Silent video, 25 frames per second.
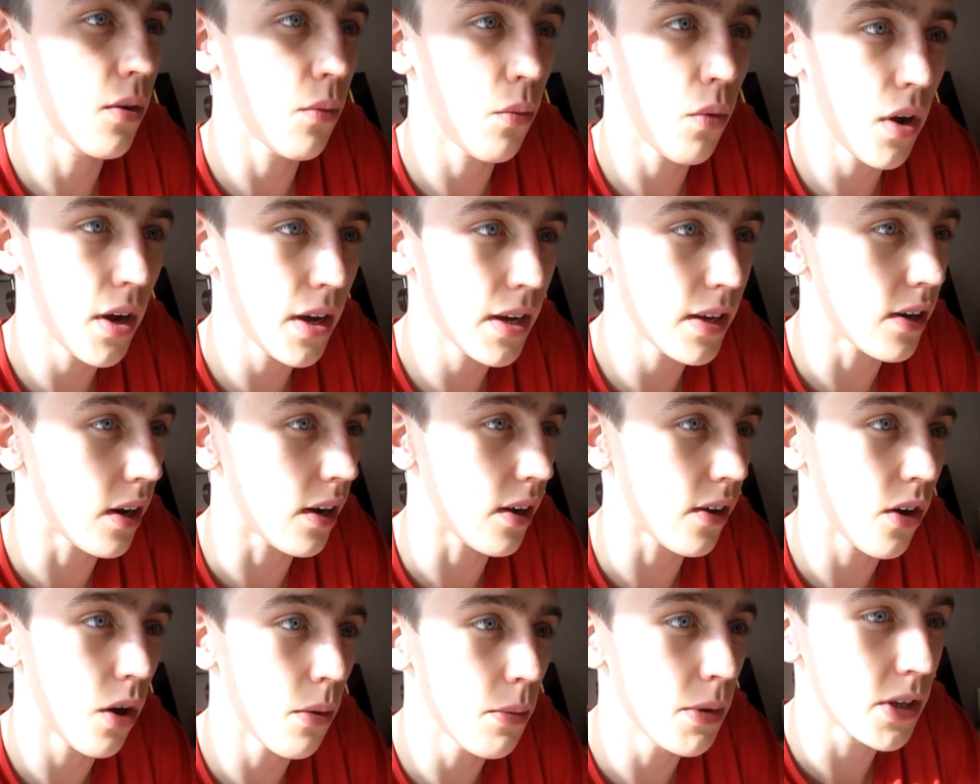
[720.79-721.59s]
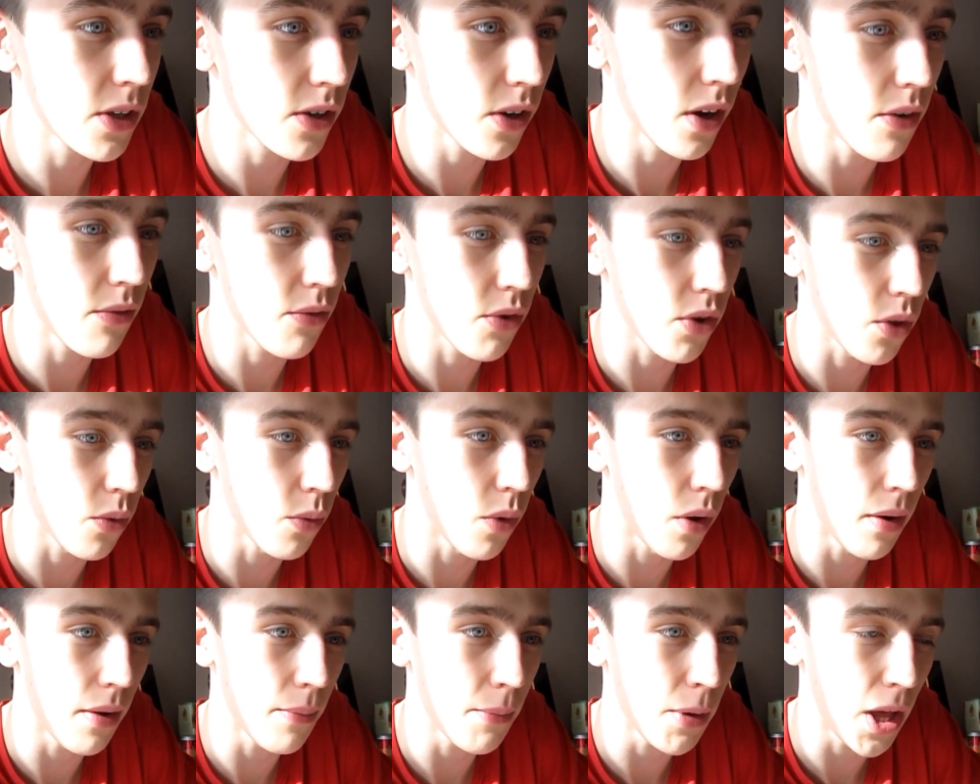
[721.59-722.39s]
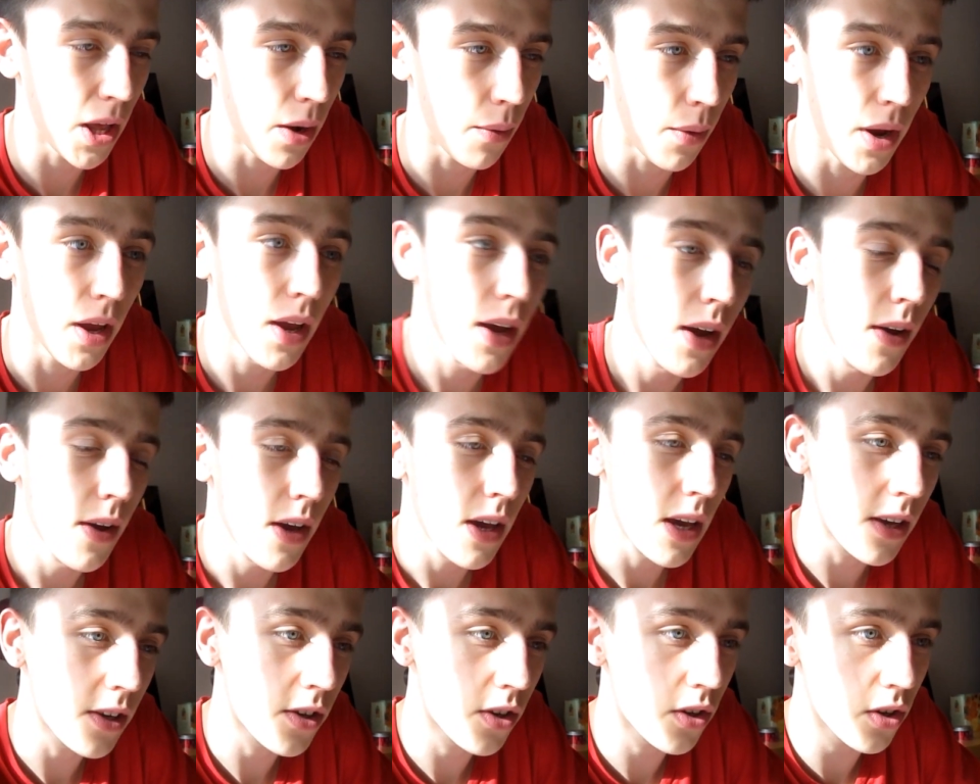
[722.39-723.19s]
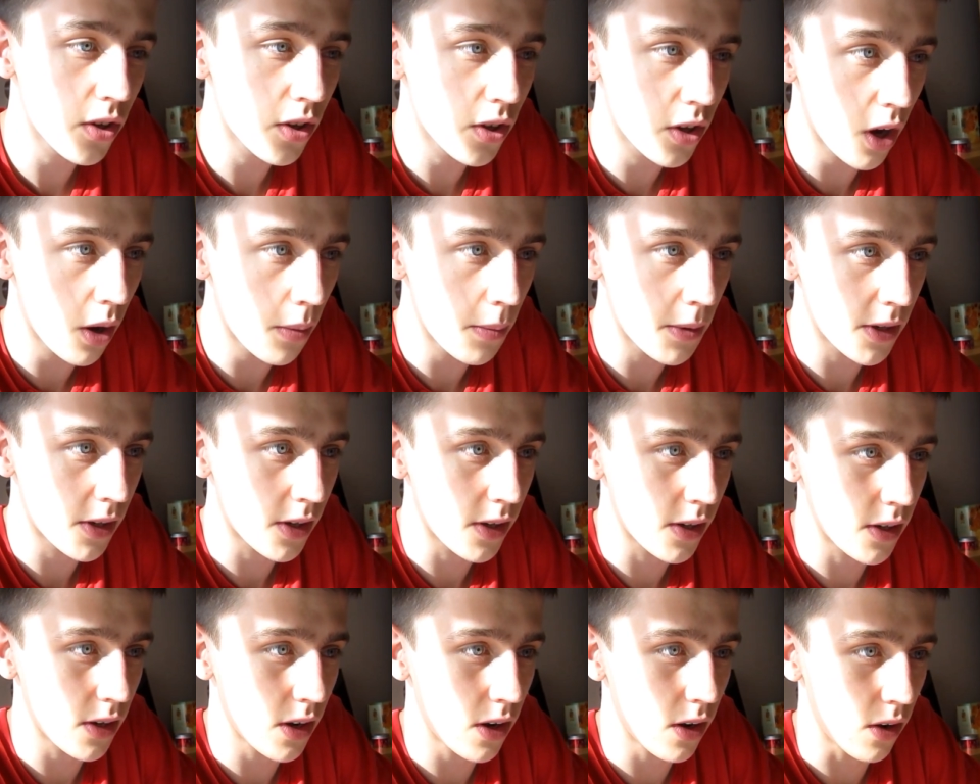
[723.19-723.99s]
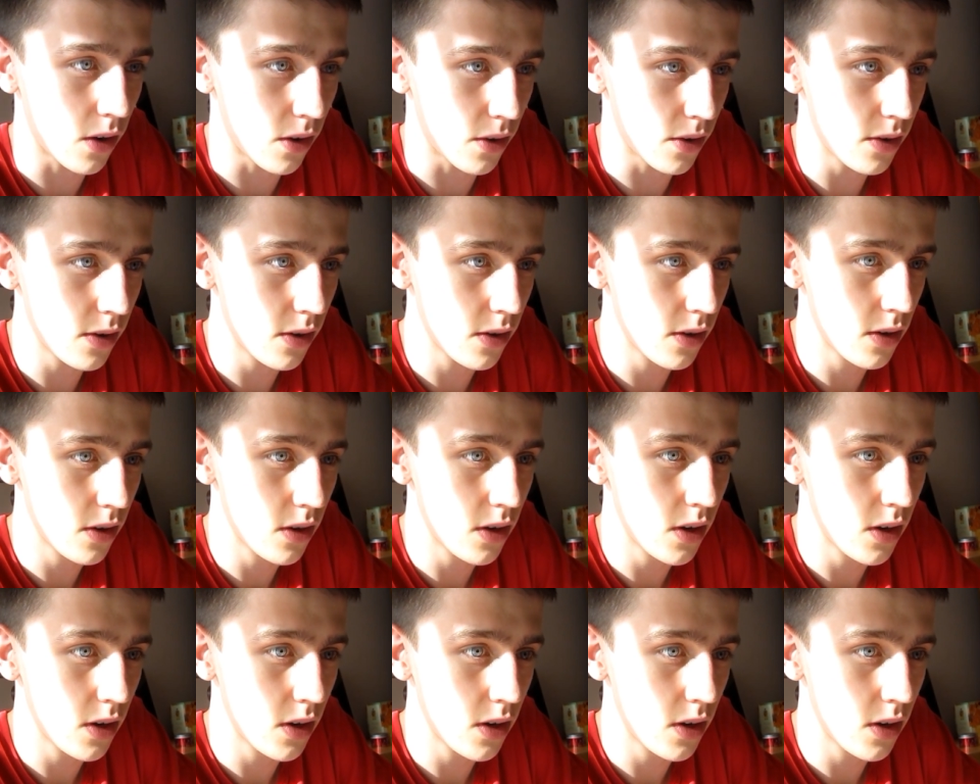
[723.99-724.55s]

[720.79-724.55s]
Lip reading: know why he like comments on every other one, but anyway, he's just commented on...